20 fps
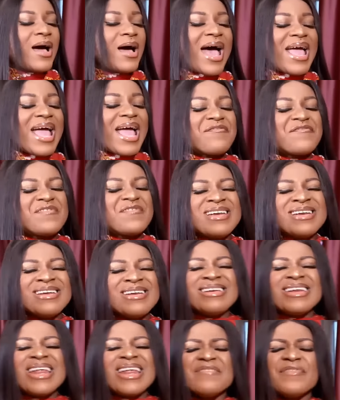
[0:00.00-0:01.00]
I have
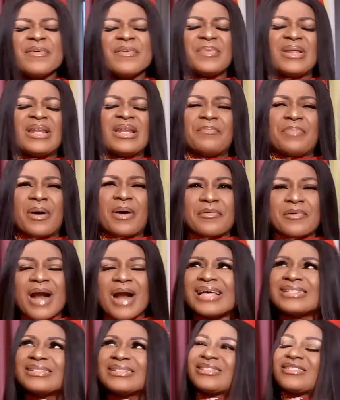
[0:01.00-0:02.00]
never been
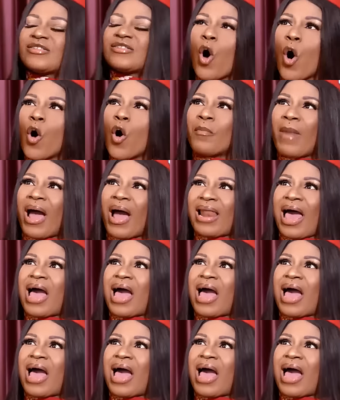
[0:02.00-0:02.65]
embarrassed all my